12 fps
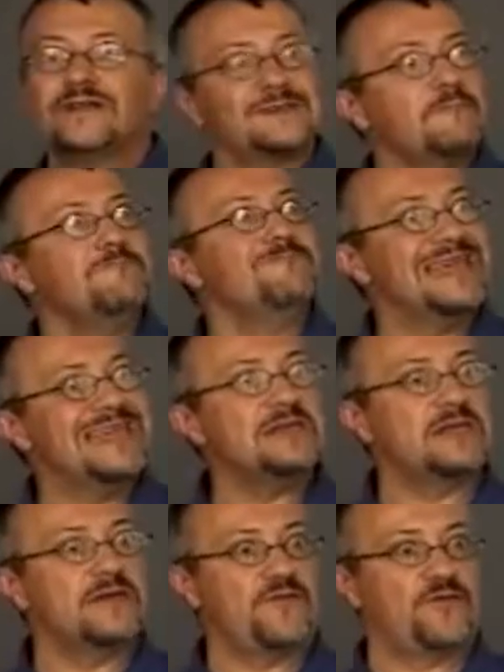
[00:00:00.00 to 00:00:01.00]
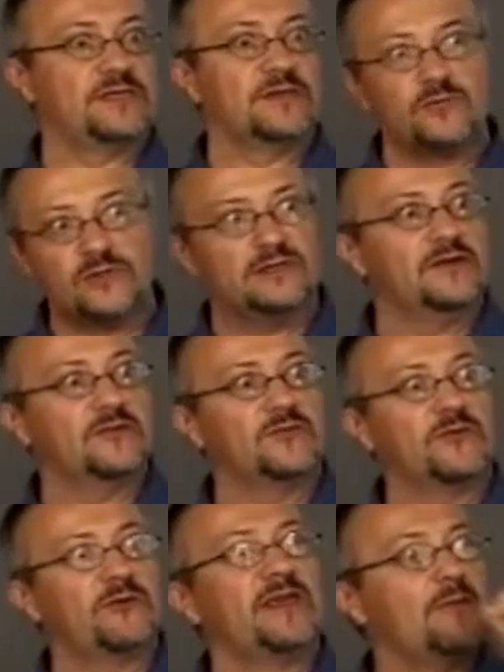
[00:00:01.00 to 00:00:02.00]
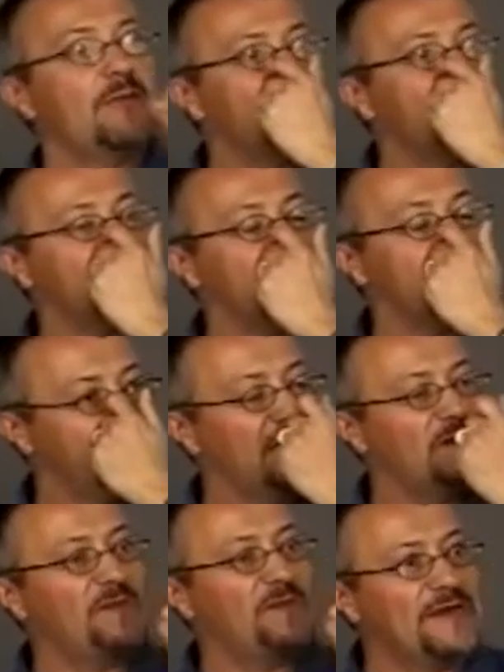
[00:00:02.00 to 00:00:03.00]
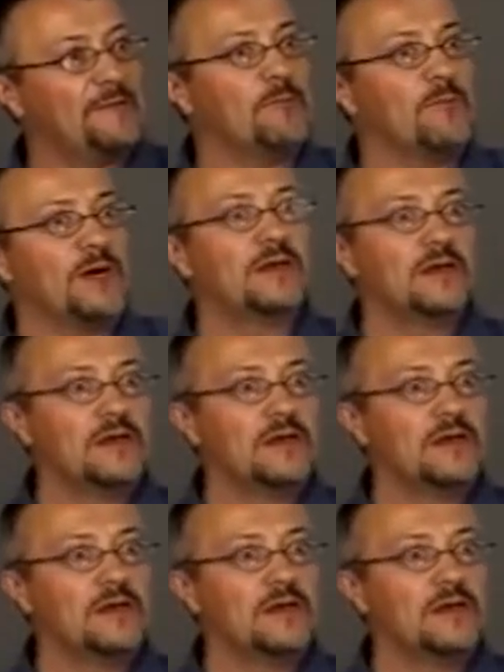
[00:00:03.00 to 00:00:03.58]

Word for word: the main difference? And we, you know, we really hammered this in in IPM, but